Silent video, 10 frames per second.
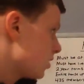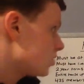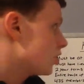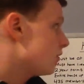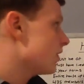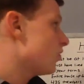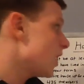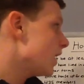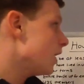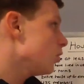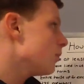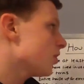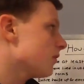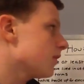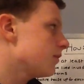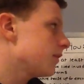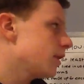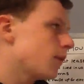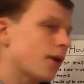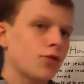To serve in the Senate, you must have lived in
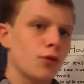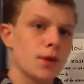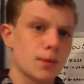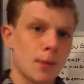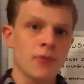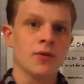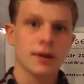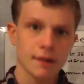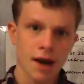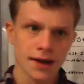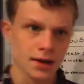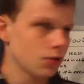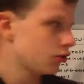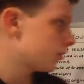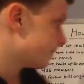the U.S. for a minimum of 9 years.